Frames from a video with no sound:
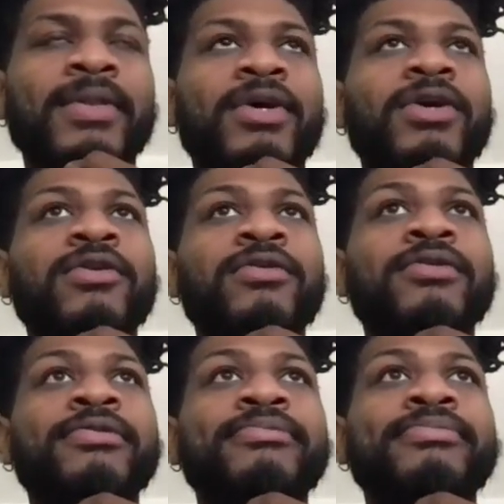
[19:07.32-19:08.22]

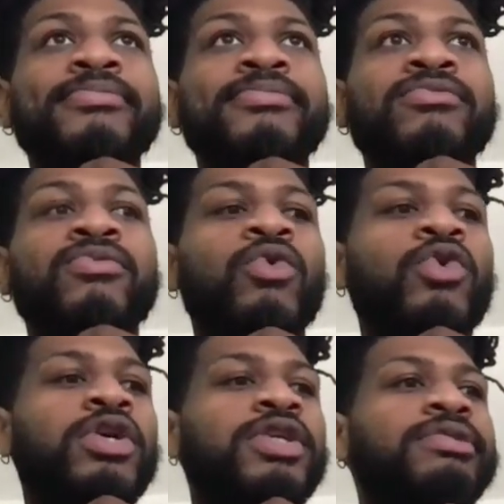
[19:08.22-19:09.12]
Um,
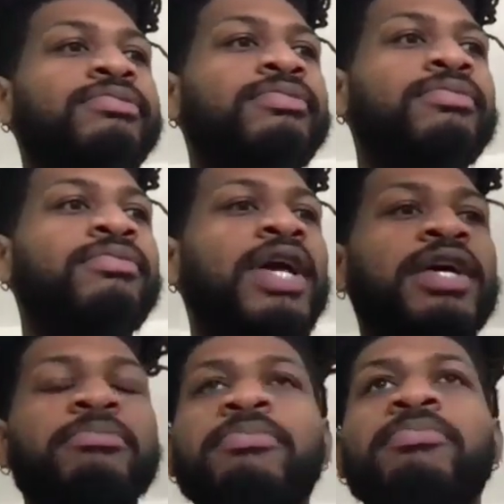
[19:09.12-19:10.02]
or
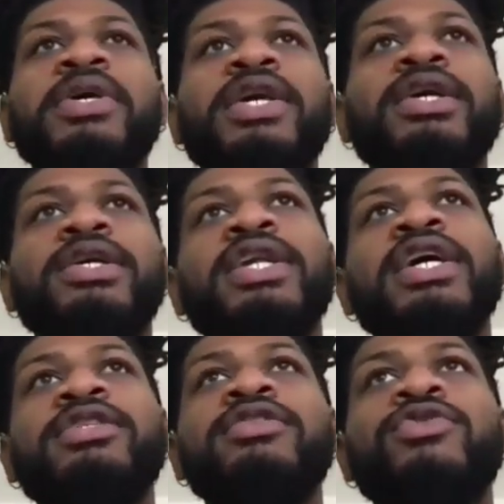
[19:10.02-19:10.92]
like being
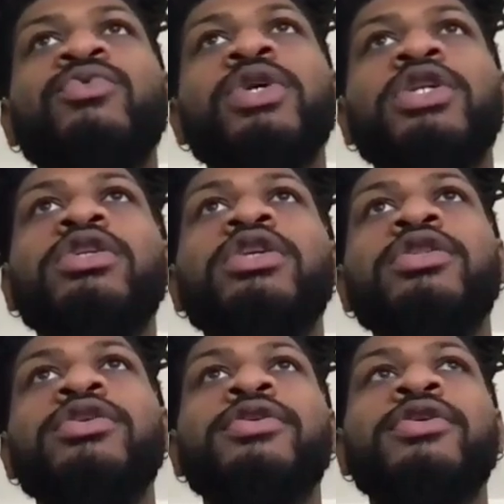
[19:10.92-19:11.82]
connected to one
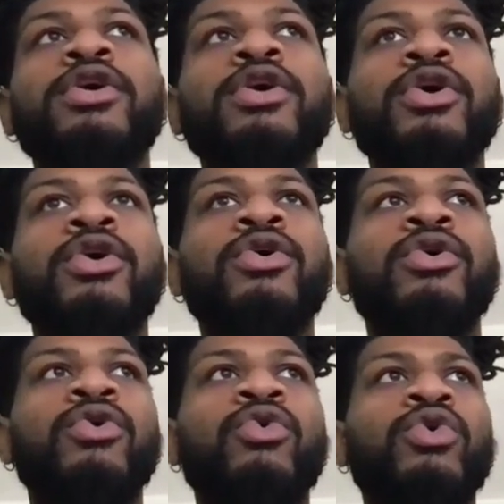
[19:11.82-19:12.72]
another
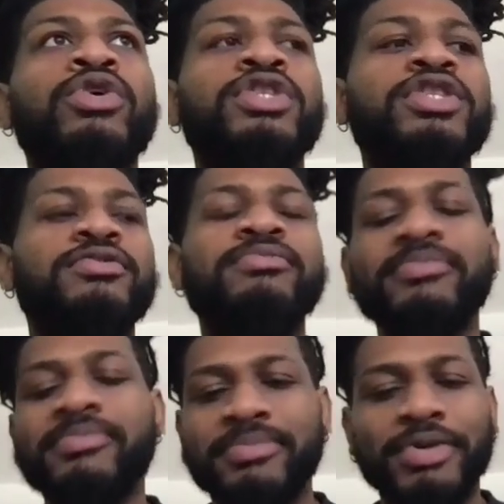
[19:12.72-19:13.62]
or just
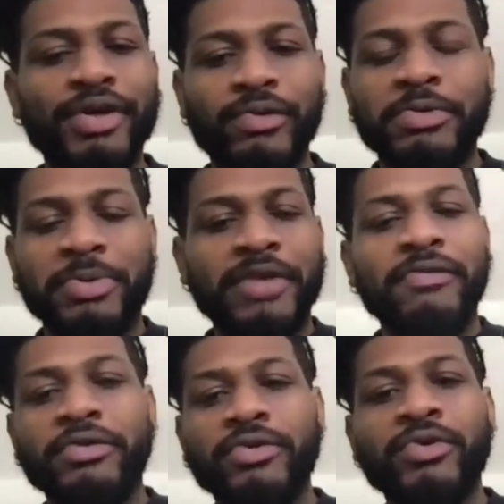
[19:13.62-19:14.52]
being
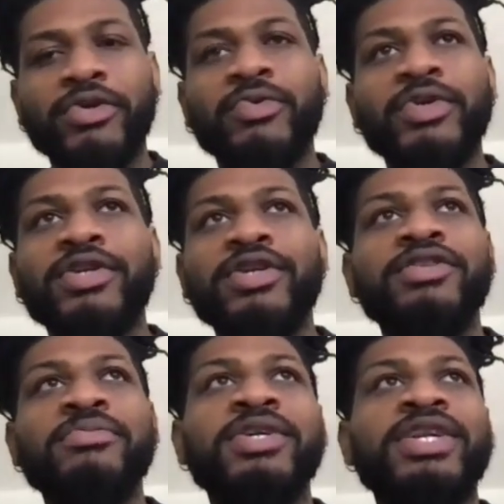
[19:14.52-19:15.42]
respectful towards one another.
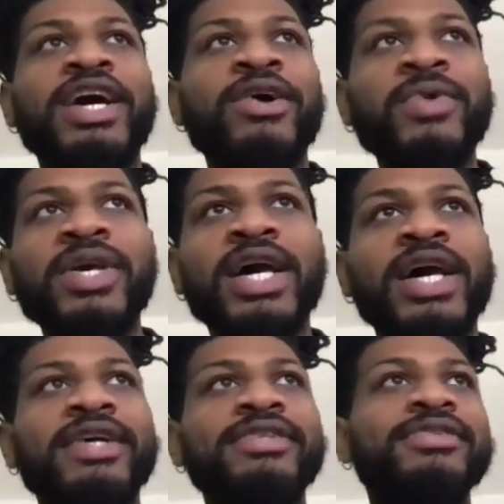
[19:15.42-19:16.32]
But now we
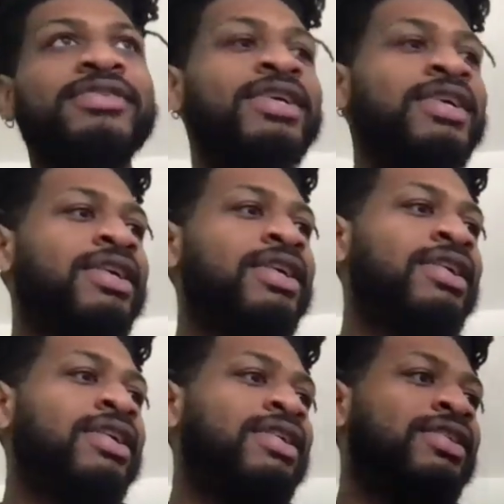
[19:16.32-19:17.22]
got,
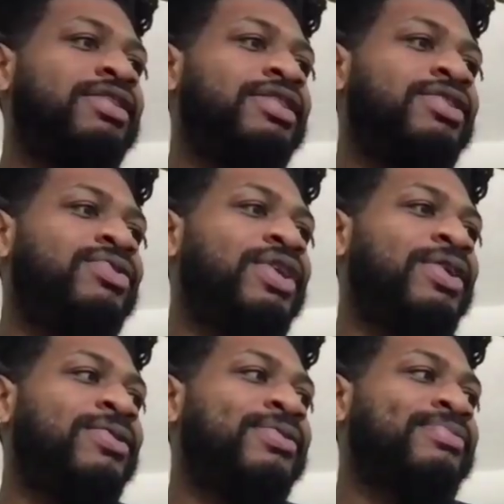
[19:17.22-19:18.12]
you
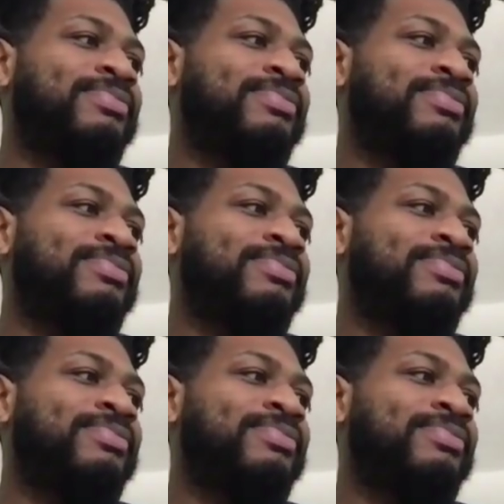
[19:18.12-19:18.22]
know,